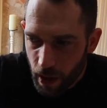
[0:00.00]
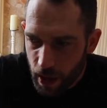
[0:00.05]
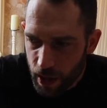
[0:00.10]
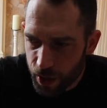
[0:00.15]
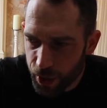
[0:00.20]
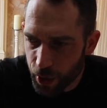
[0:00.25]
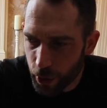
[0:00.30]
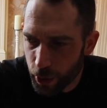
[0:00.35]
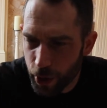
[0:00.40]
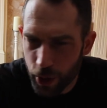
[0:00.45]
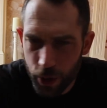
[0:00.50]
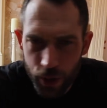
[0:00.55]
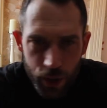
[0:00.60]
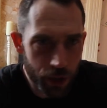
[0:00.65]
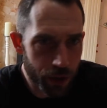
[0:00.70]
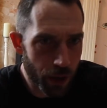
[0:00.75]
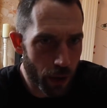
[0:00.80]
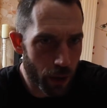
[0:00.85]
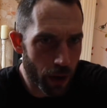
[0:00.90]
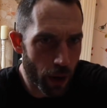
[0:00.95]
So you
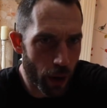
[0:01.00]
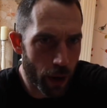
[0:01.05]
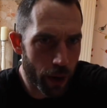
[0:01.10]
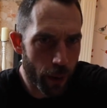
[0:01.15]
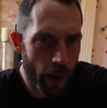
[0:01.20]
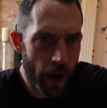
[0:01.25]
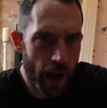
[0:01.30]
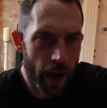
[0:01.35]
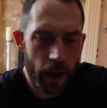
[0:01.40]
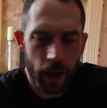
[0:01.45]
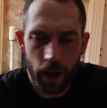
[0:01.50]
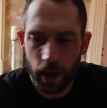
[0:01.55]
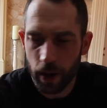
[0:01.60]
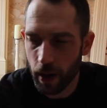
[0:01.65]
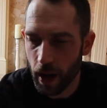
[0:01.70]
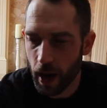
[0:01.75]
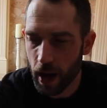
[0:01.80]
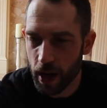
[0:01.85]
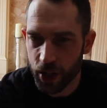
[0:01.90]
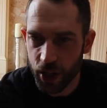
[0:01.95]
don't go anywhere,
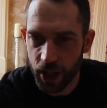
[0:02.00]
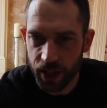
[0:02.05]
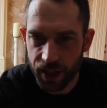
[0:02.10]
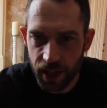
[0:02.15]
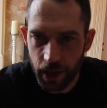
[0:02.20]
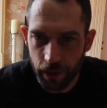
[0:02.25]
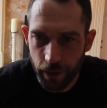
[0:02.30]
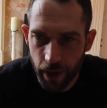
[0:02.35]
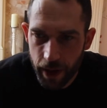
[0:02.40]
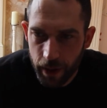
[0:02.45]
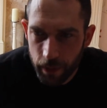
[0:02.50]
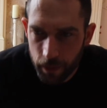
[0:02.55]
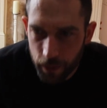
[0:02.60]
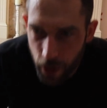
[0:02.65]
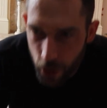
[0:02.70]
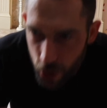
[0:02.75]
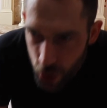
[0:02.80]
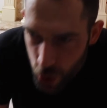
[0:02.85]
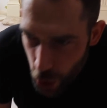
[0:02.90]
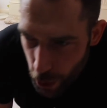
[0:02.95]
IGTV.
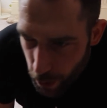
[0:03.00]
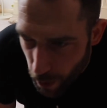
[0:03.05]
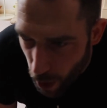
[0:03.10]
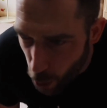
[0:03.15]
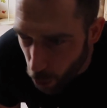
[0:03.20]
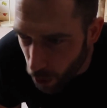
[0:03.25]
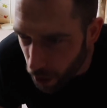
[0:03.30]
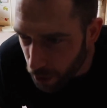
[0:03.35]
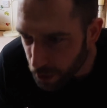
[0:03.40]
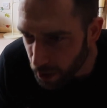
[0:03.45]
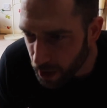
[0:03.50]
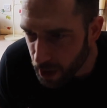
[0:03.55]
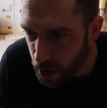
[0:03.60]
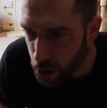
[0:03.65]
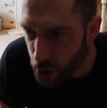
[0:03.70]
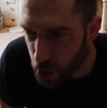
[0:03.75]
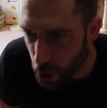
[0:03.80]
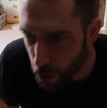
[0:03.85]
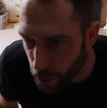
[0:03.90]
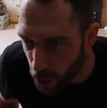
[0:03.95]
YouTube, I want to thank you
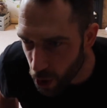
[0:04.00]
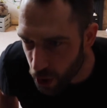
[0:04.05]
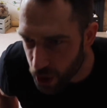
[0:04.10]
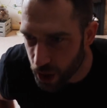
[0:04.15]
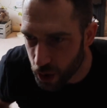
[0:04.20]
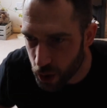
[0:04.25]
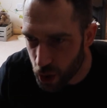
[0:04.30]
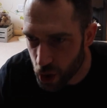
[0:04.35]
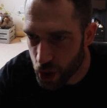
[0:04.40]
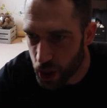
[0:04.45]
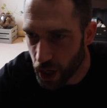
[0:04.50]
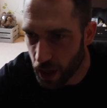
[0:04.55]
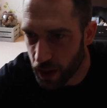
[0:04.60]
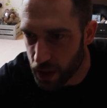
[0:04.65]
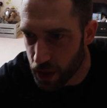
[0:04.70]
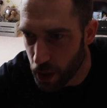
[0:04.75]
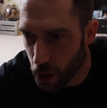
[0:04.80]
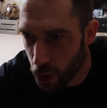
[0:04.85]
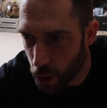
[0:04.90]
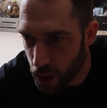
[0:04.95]
so much. I just checked
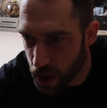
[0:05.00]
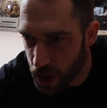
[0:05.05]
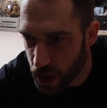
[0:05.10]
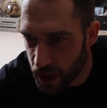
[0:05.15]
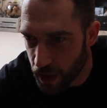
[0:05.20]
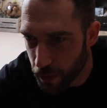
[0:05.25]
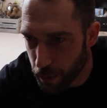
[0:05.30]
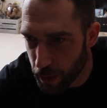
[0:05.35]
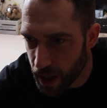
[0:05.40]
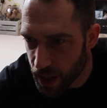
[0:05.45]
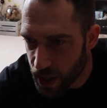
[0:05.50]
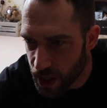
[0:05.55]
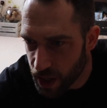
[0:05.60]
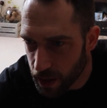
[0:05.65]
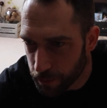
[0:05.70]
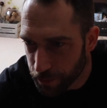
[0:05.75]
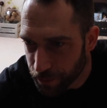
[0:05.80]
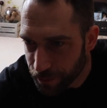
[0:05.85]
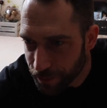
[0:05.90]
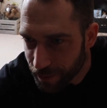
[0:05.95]
there's no questions I've missed.
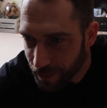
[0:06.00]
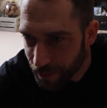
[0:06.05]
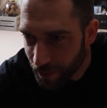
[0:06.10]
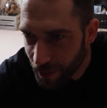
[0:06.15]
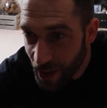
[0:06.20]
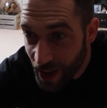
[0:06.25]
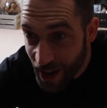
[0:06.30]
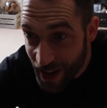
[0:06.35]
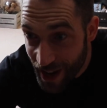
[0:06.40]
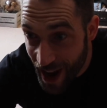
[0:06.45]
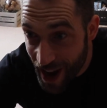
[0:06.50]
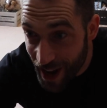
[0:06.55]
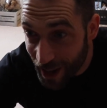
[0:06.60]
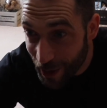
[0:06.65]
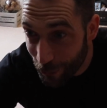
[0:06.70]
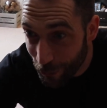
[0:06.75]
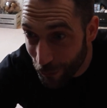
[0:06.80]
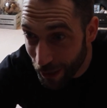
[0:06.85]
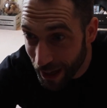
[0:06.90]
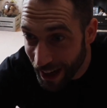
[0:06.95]
Yeah, you
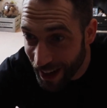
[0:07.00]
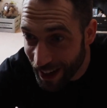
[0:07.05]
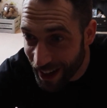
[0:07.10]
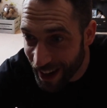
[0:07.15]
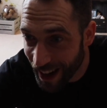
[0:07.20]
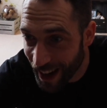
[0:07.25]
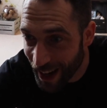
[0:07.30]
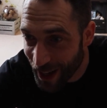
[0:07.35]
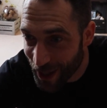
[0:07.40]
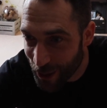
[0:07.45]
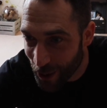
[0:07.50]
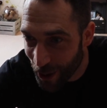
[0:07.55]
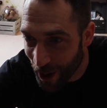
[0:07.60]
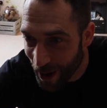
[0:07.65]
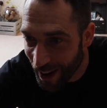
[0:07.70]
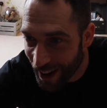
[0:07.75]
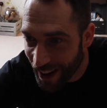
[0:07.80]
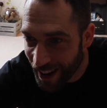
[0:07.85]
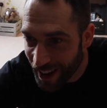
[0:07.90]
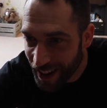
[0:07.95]
can feel it in your legs,
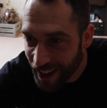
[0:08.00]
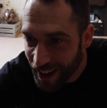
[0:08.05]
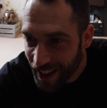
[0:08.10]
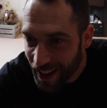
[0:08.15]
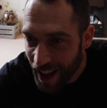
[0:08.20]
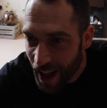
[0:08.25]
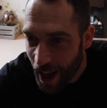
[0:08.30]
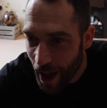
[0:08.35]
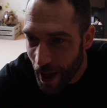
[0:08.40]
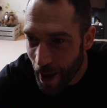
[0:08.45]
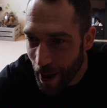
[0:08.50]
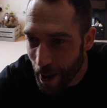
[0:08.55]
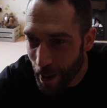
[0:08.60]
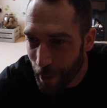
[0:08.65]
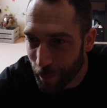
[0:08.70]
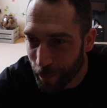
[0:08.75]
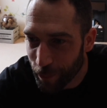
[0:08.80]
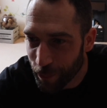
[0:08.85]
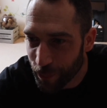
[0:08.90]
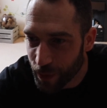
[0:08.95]
right?
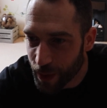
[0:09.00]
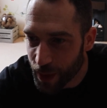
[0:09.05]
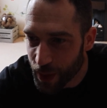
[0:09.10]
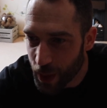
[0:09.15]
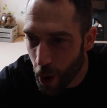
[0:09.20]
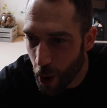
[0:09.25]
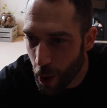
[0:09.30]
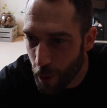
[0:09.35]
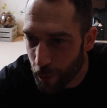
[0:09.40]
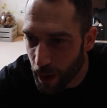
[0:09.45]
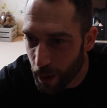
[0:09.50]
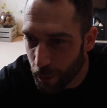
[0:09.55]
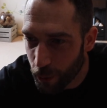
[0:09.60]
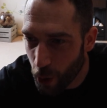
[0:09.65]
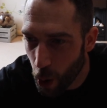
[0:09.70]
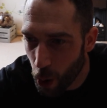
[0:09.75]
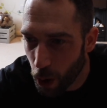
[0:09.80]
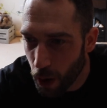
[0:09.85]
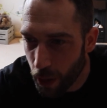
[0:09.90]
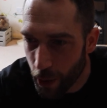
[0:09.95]
So hopefully I've
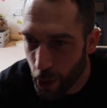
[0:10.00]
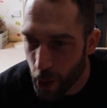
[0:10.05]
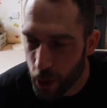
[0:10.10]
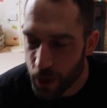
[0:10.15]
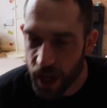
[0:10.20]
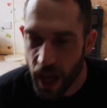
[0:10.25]
got all of those.